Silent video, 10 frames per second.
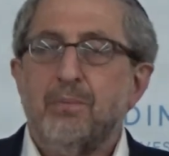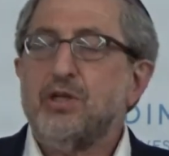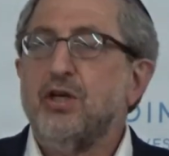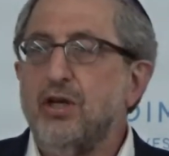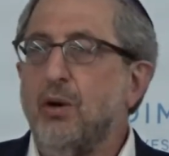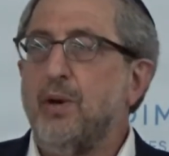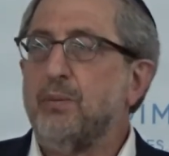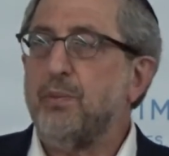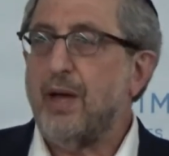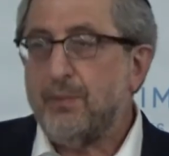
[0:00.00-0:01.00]
But you know
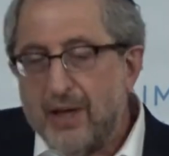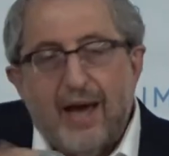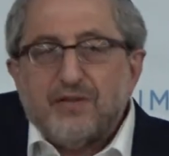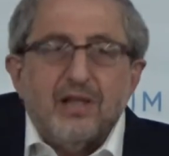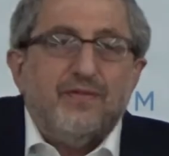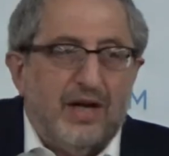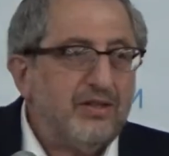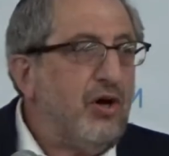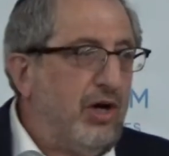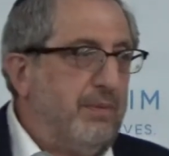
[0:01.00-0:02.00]
what? And we have to live in
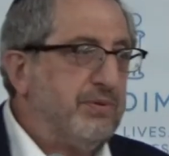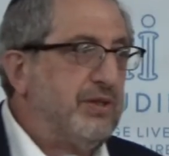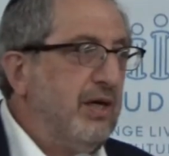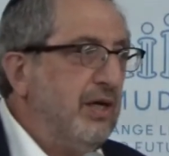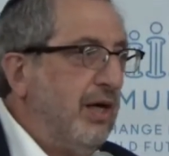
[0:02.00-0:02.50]
our times.